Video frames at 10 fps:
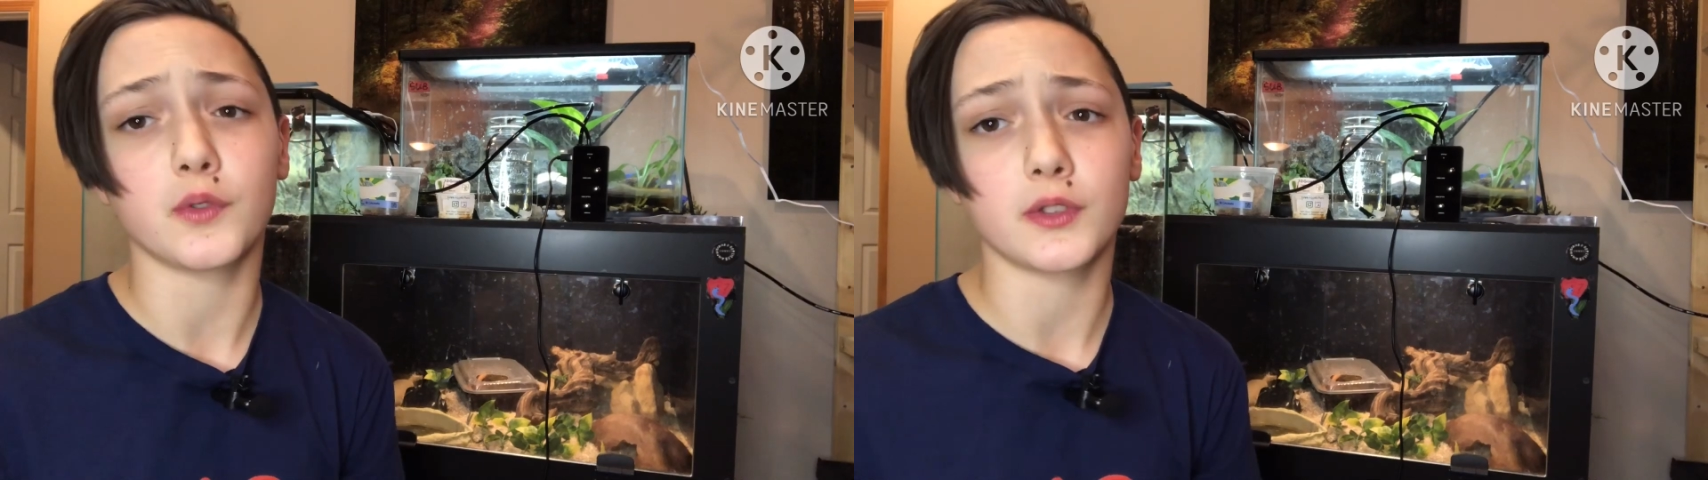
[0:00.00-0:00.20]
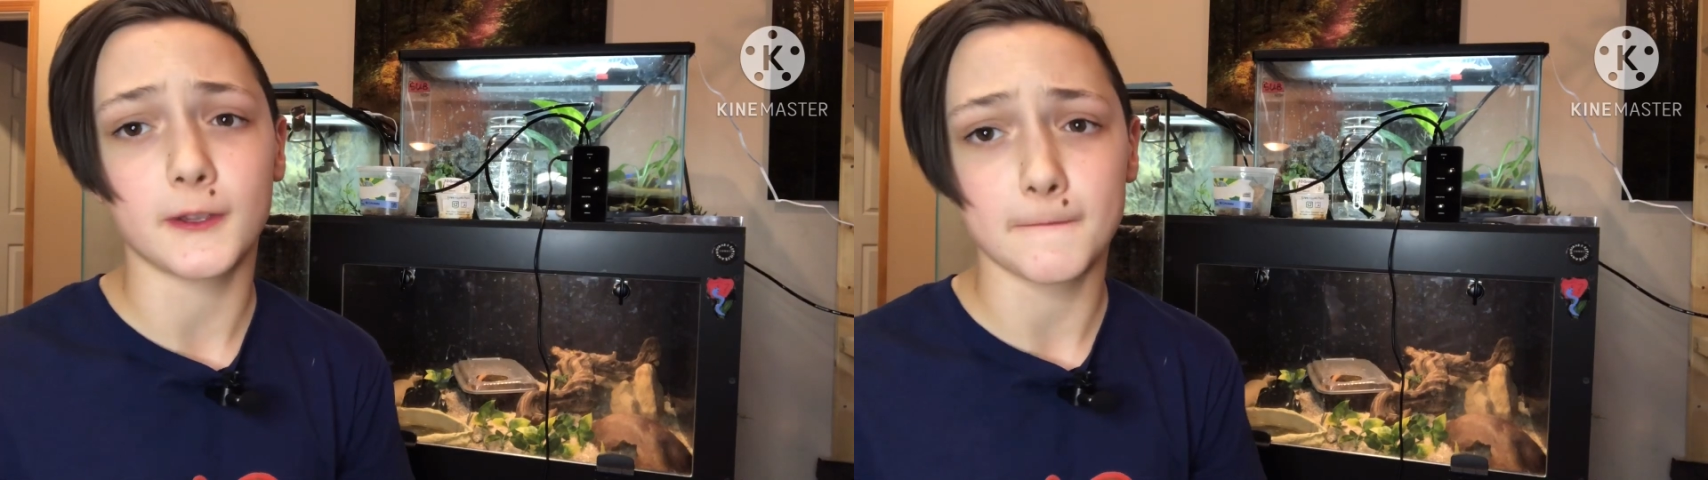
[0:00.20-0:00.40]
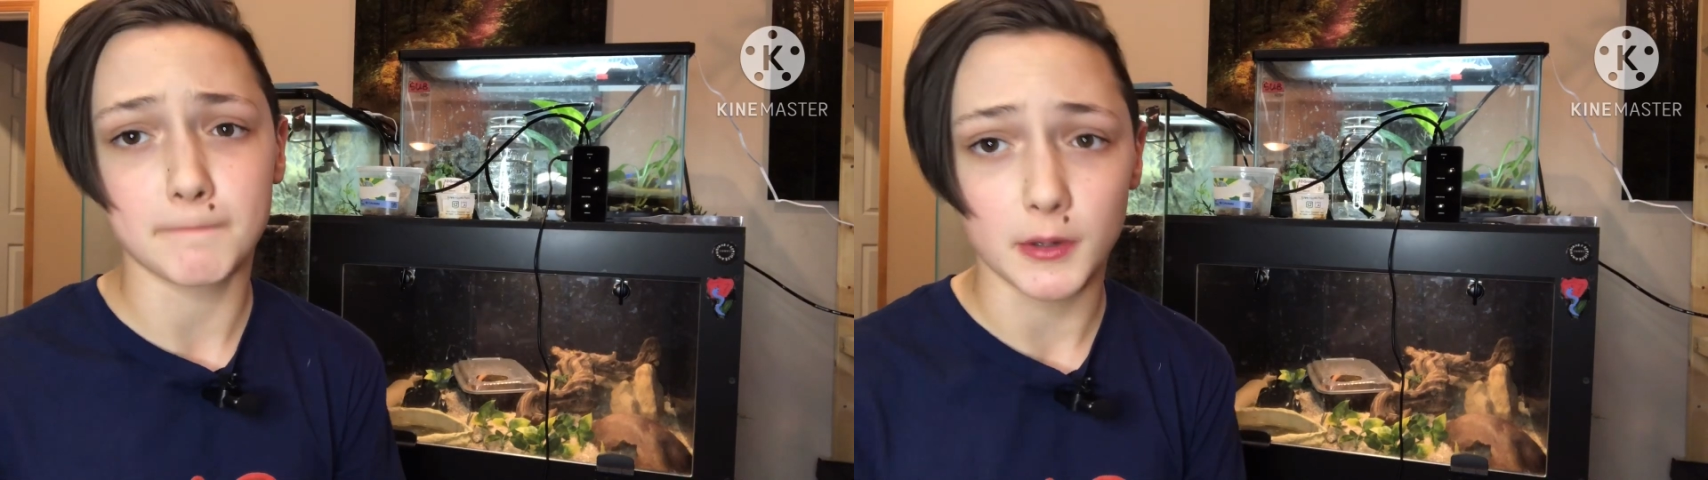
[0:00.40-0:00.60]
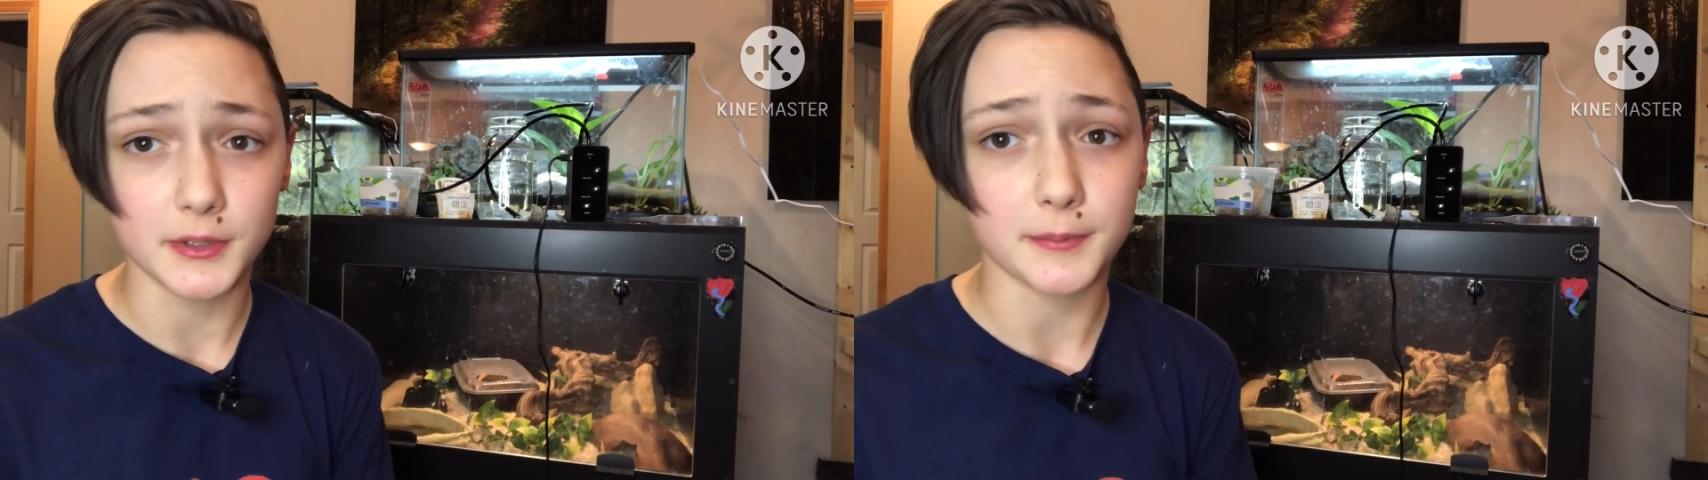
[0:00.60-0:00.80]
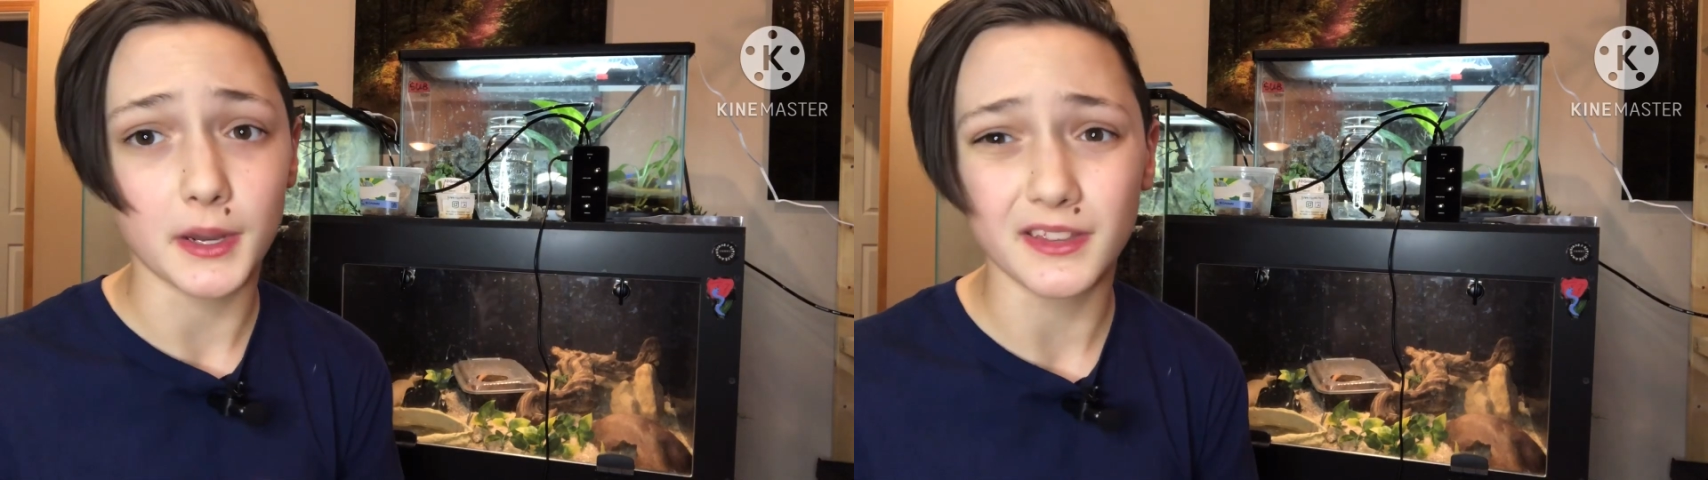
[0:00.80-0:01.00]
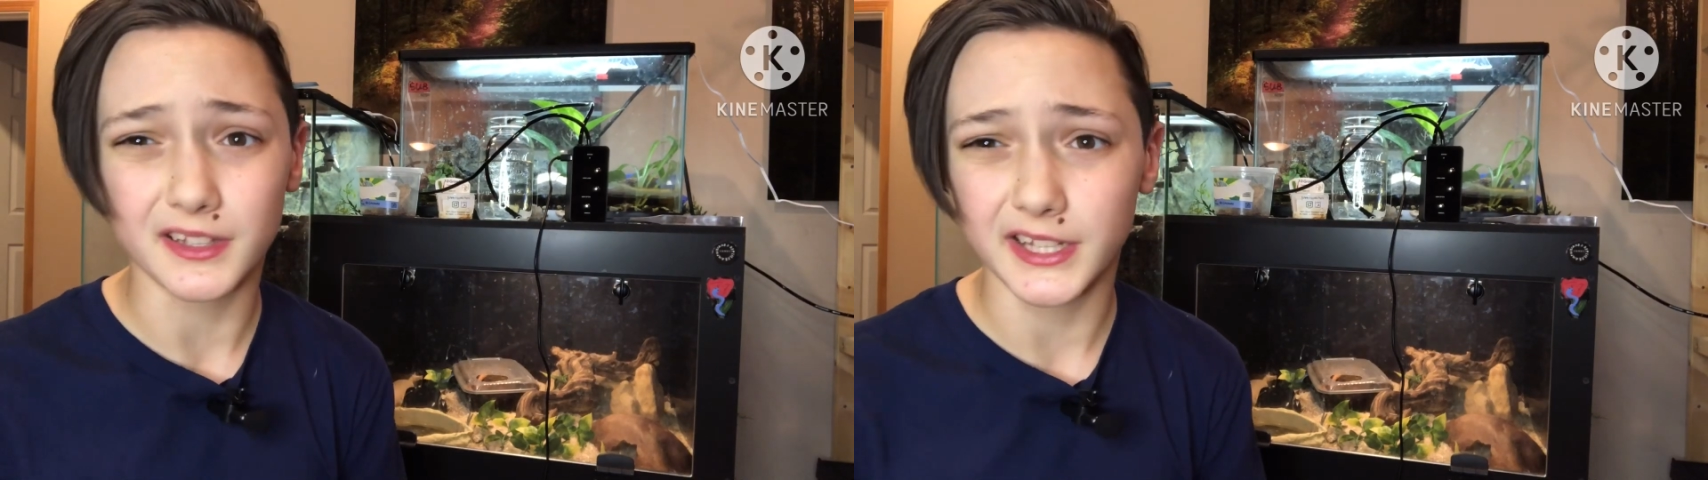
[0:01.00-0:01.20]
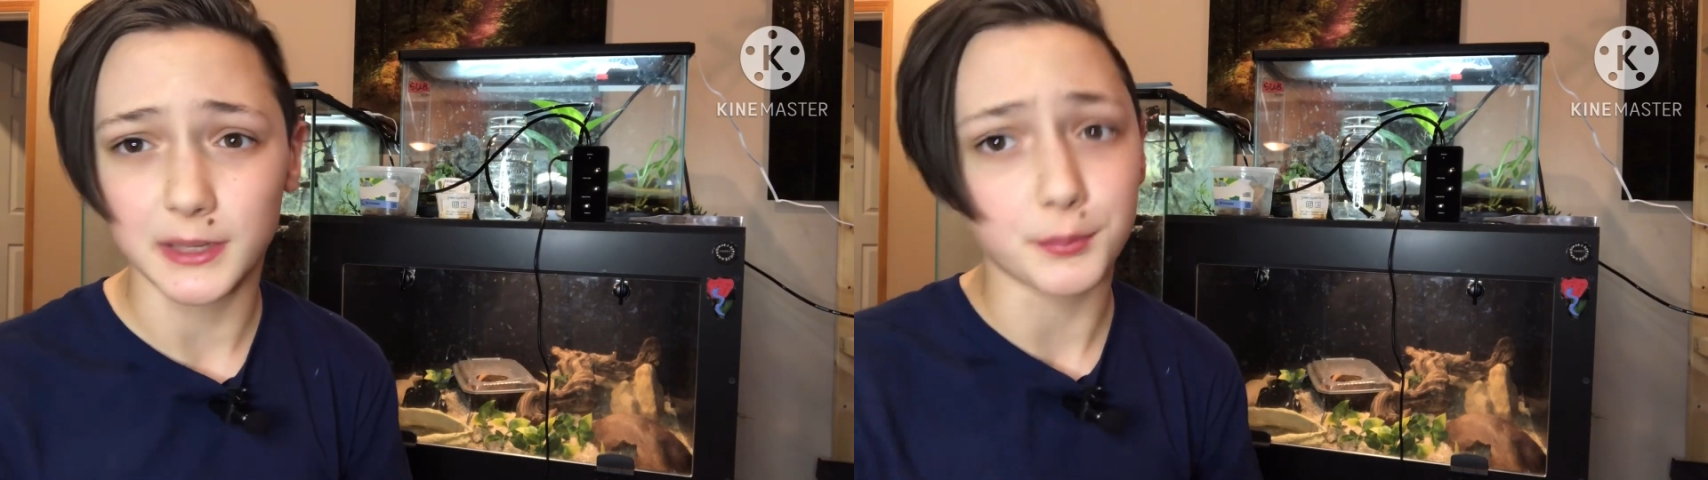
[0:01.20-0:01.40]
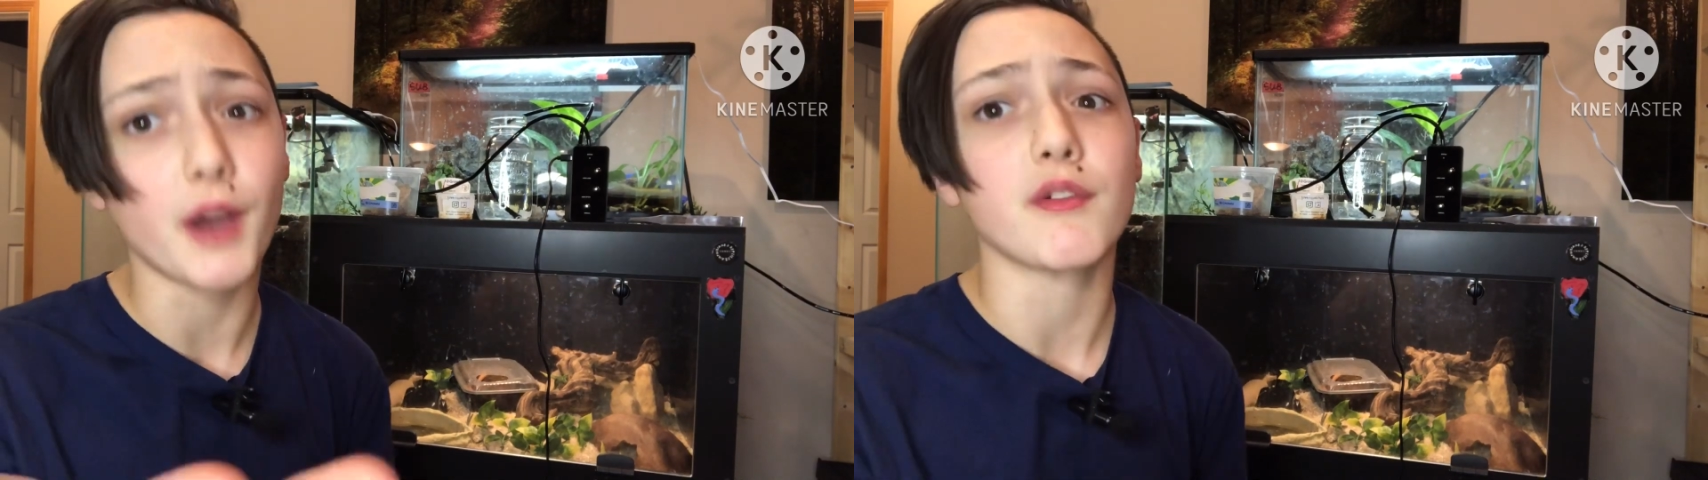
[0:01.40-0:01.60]
for their Burmese pythons,
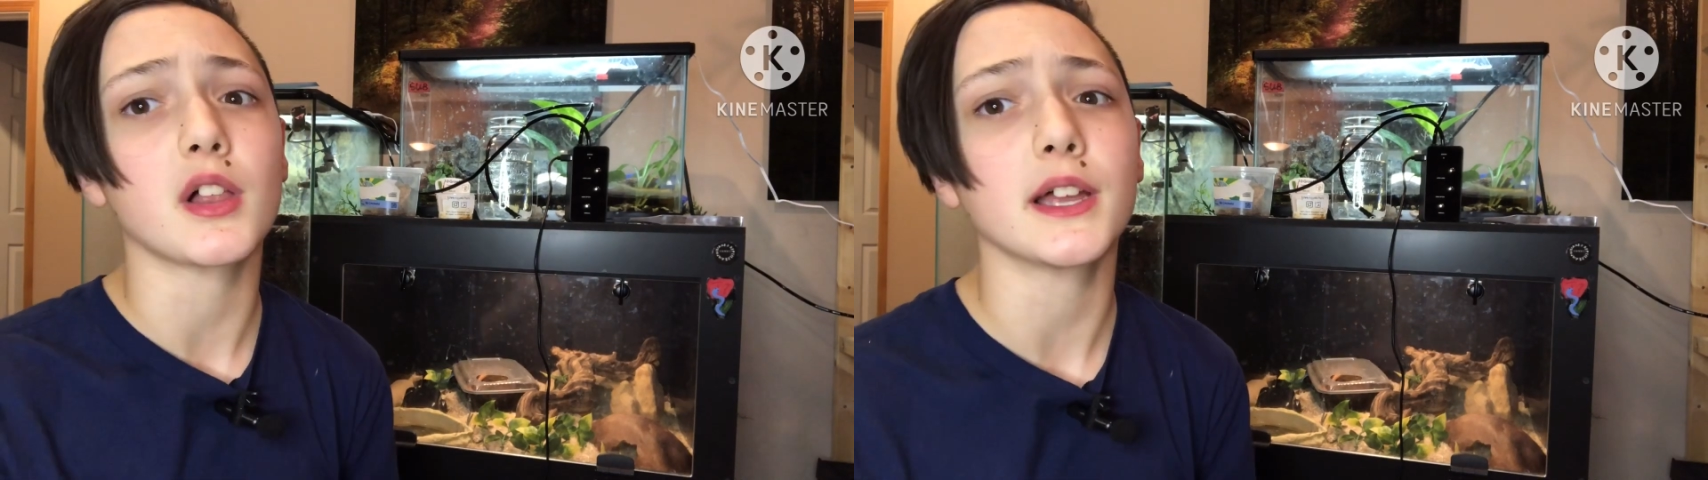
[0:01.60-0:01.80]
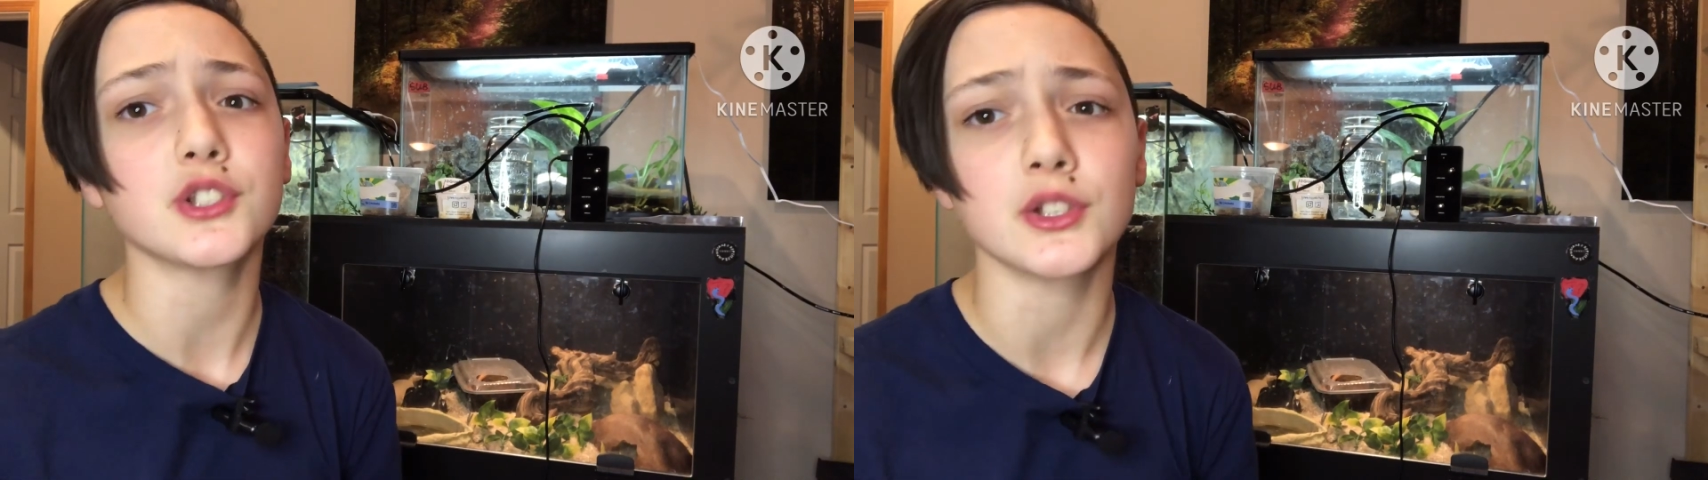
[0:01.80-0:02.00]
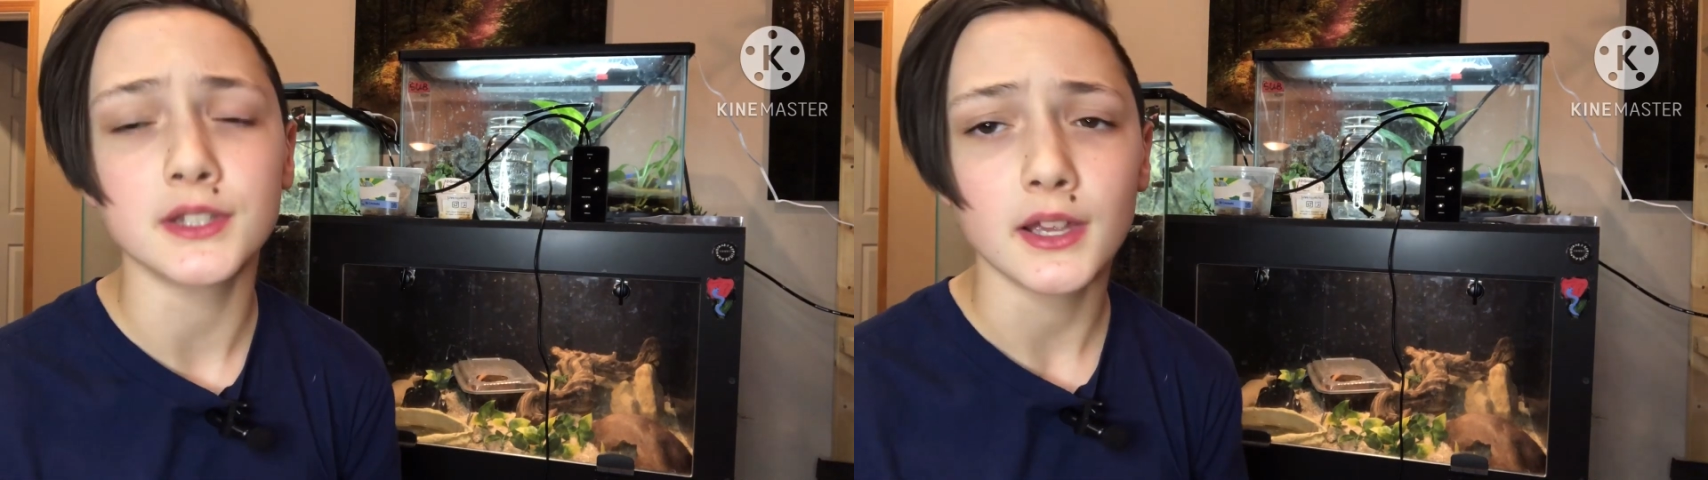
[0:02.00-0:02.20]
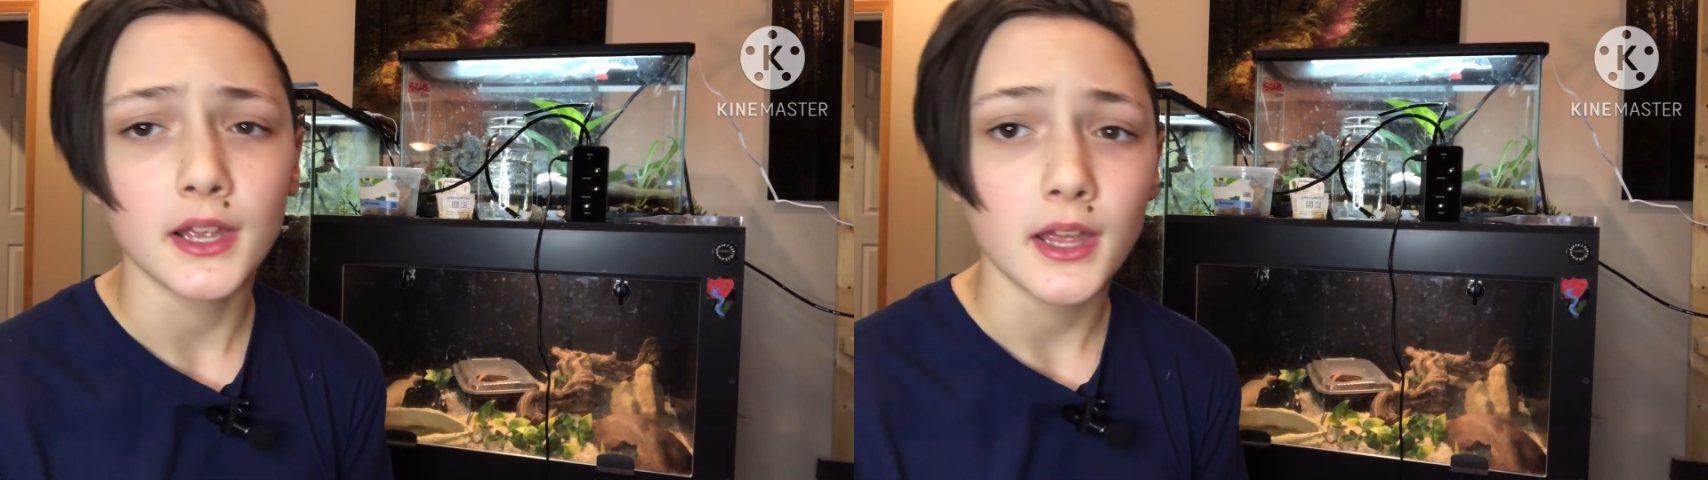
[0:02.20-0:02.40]
like in private collections,